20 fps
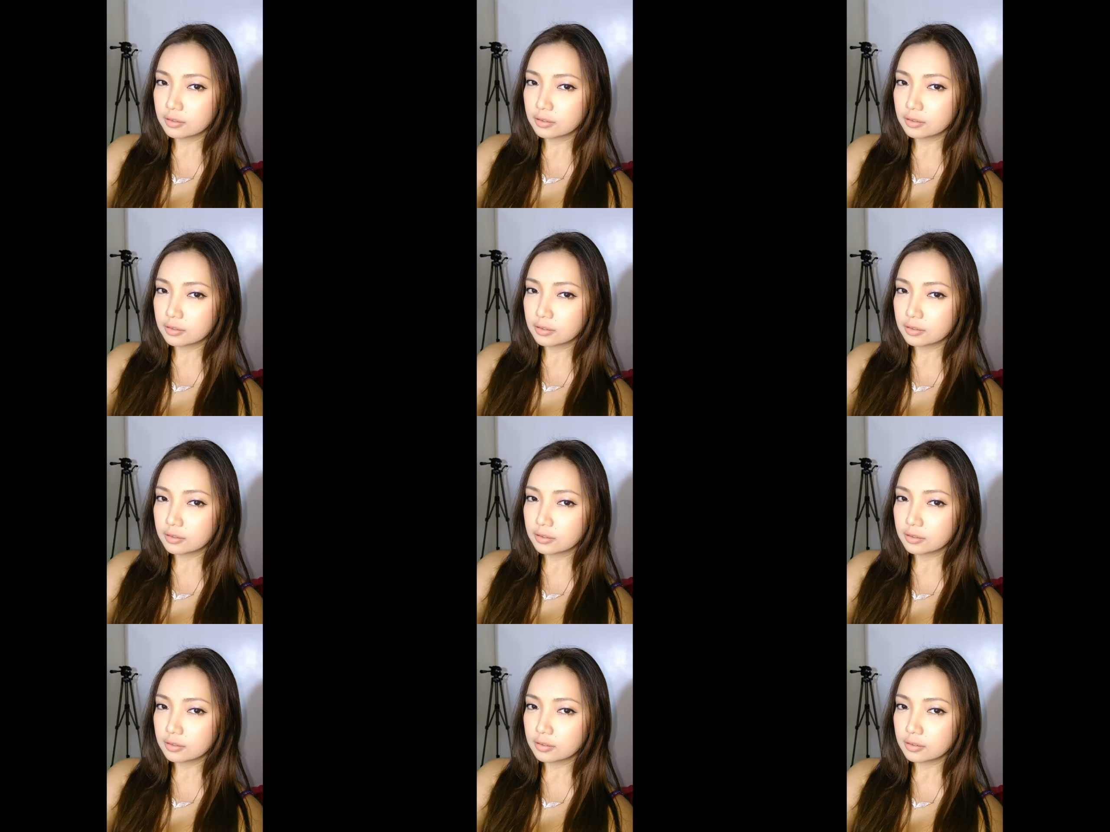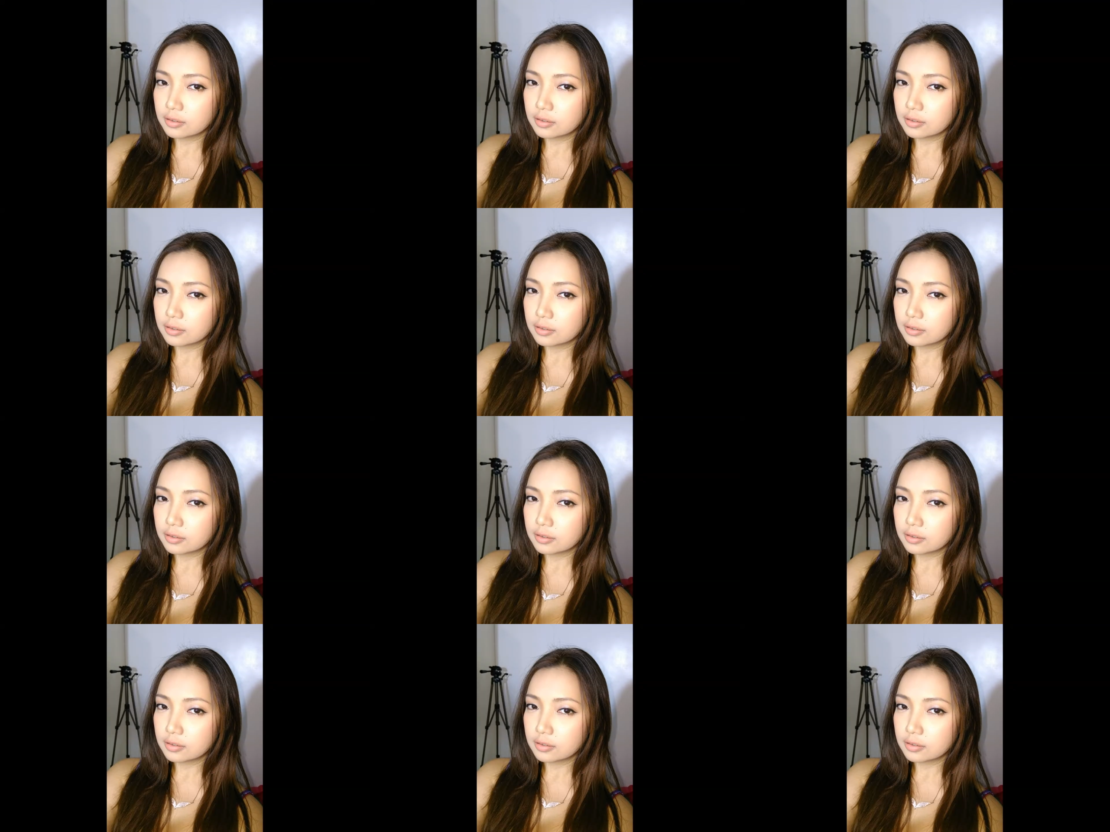
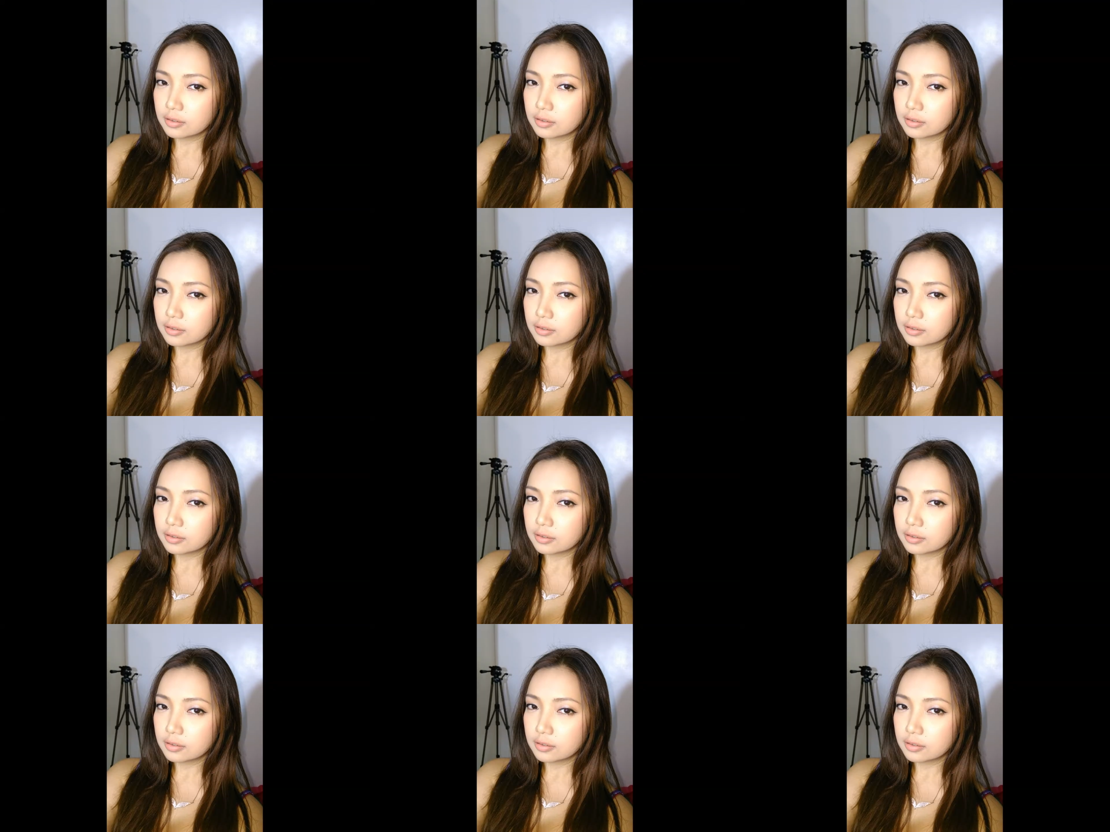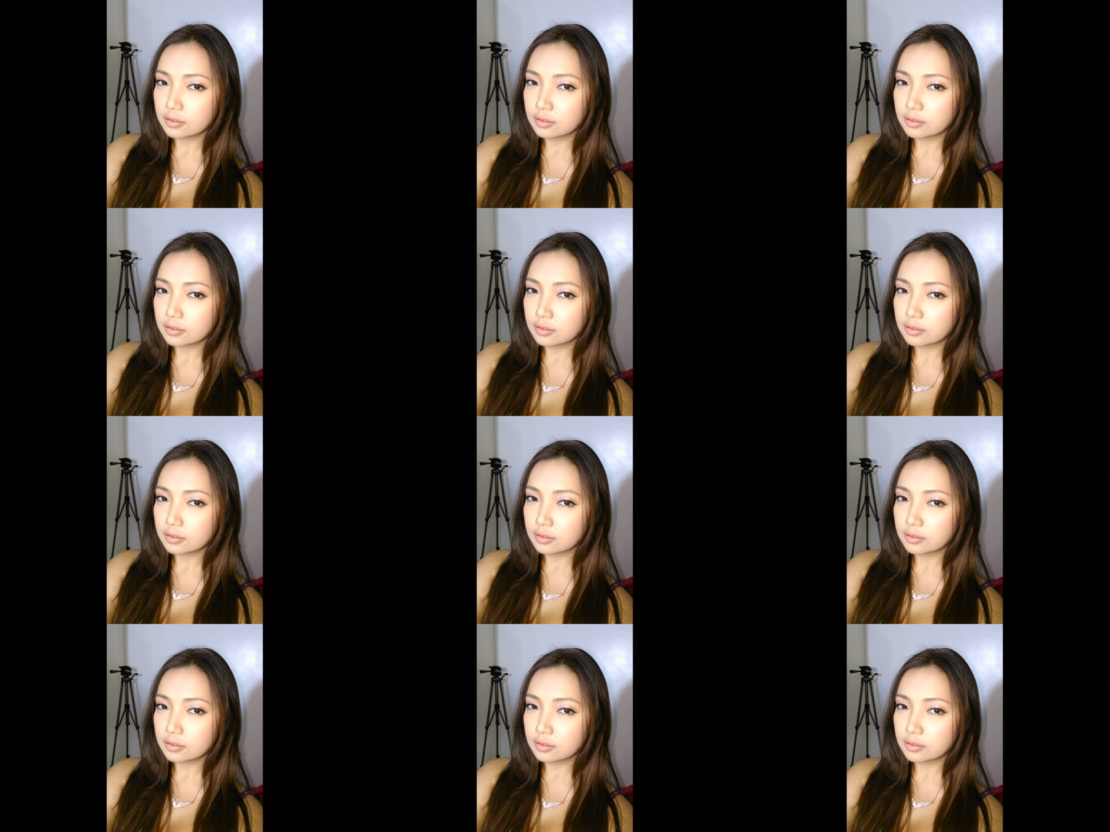
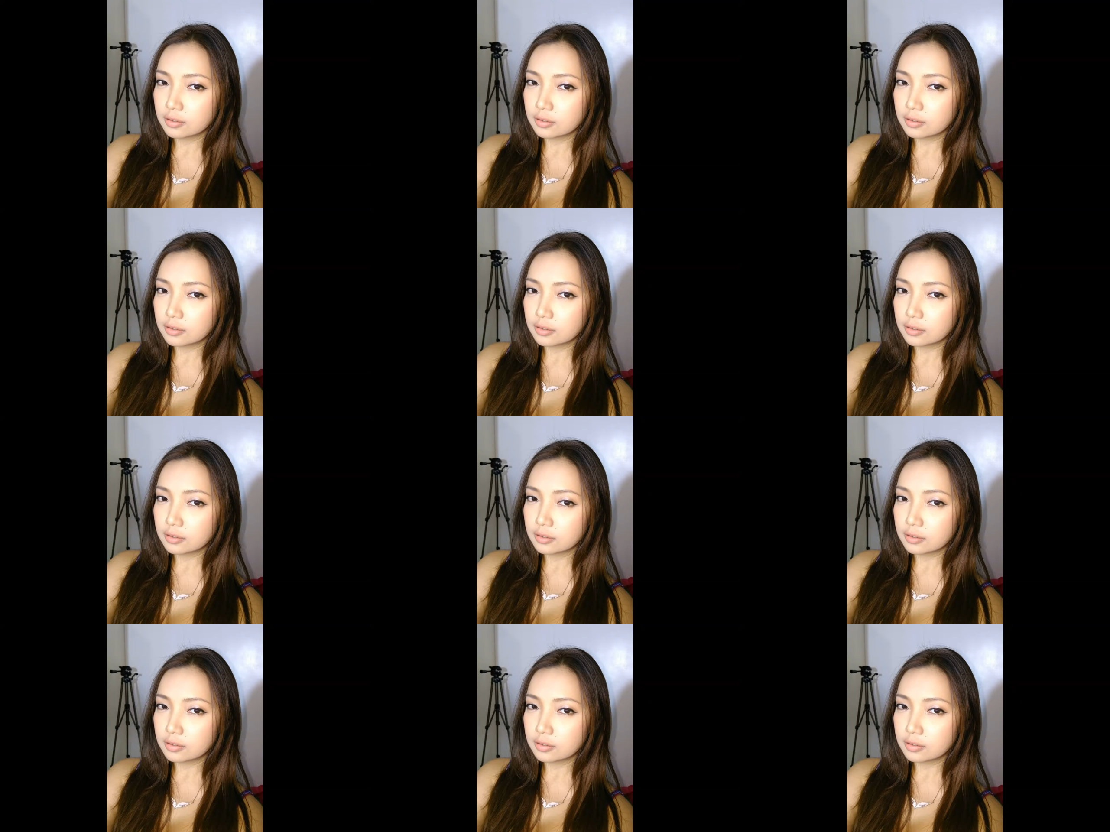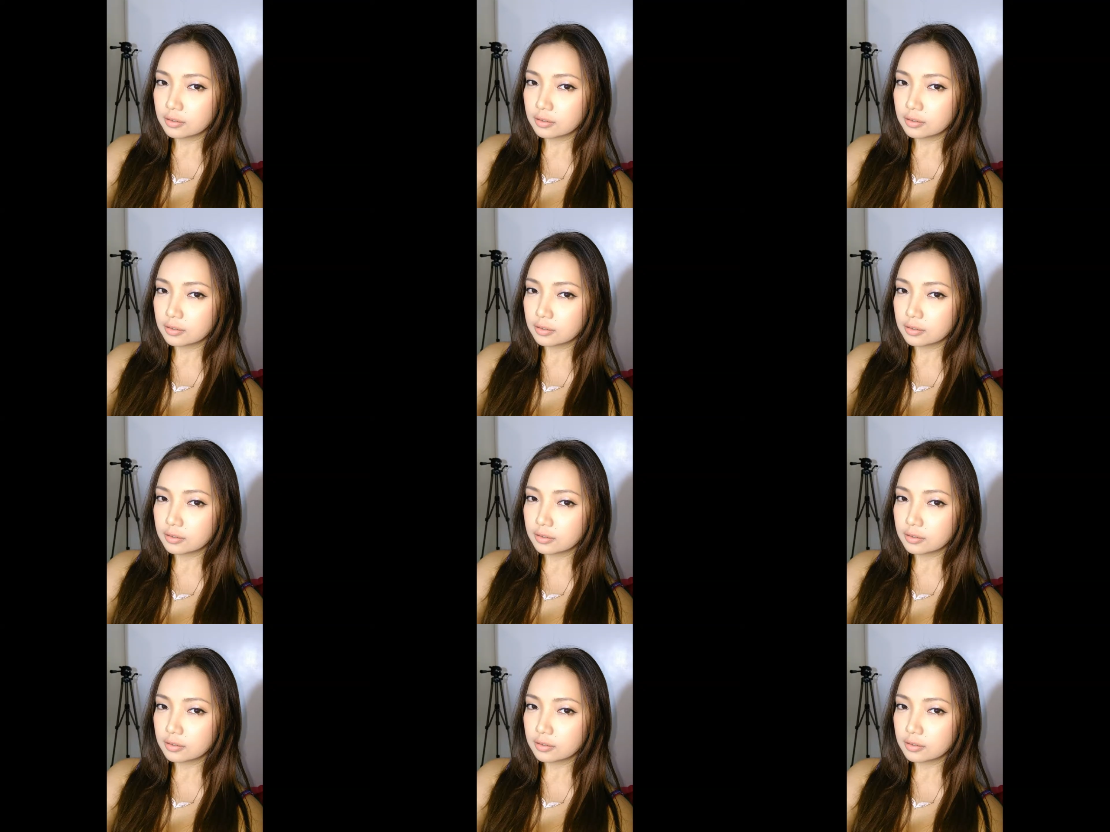
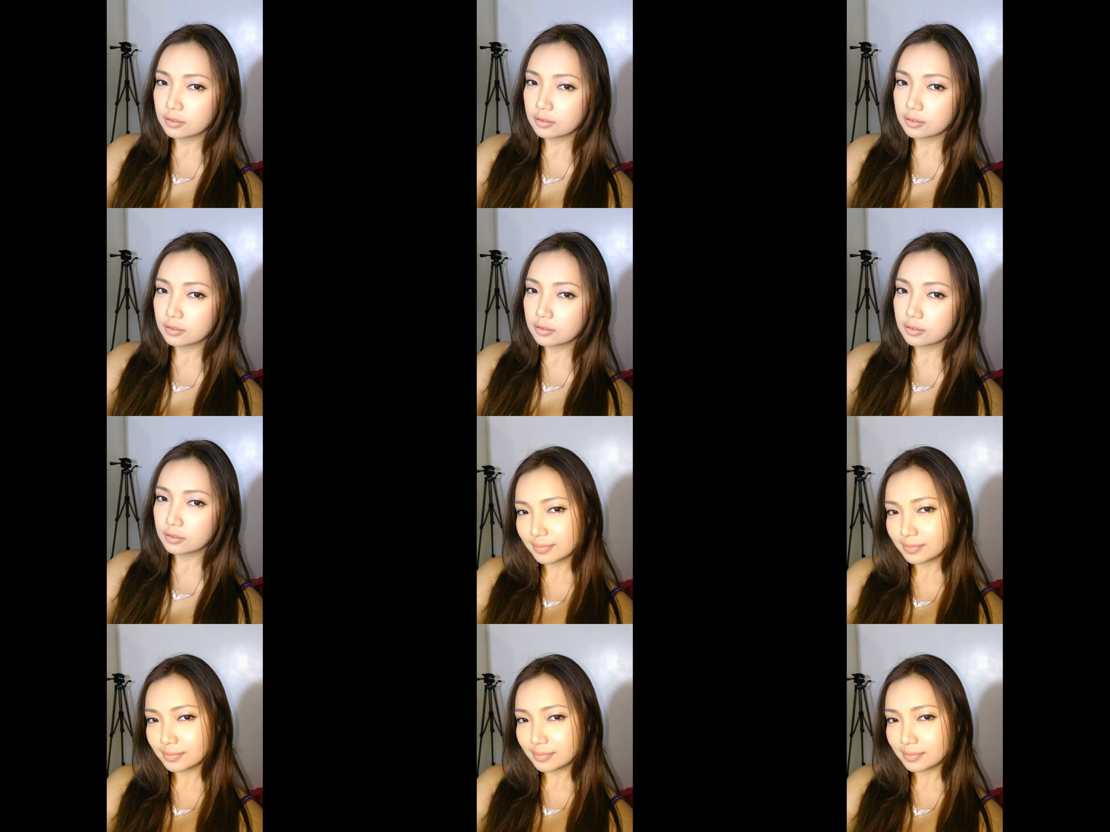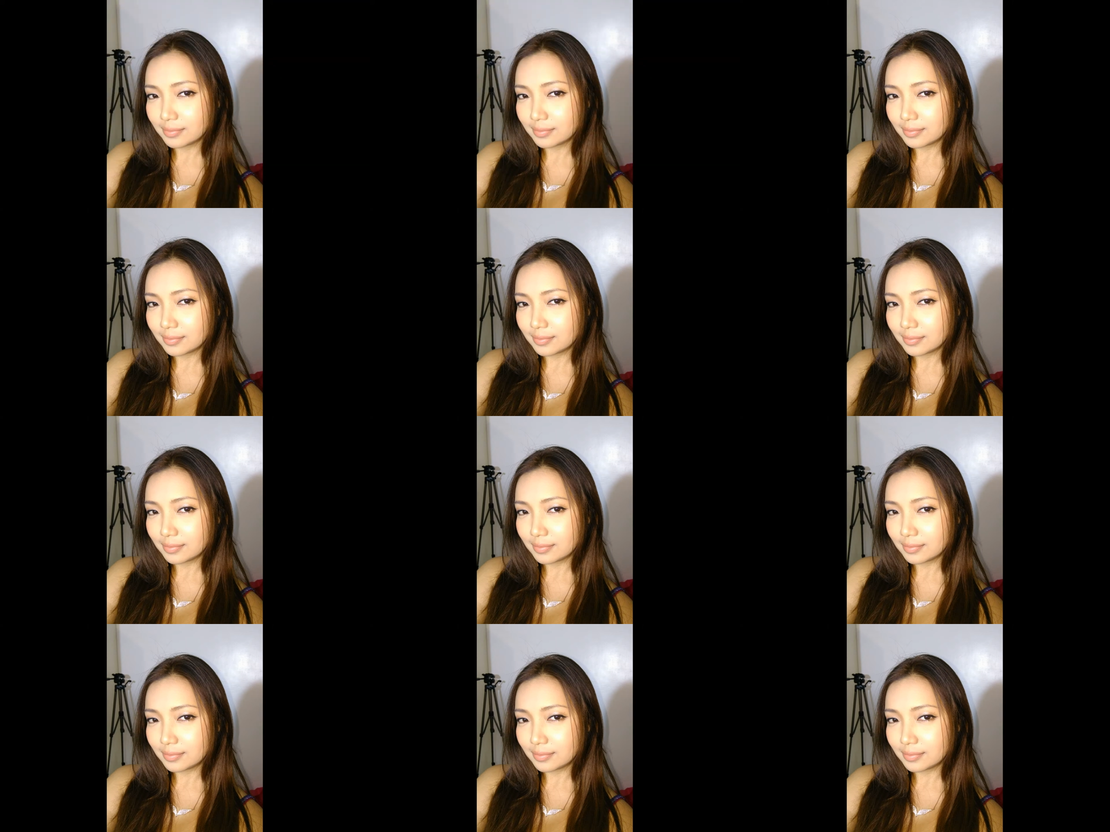(silence)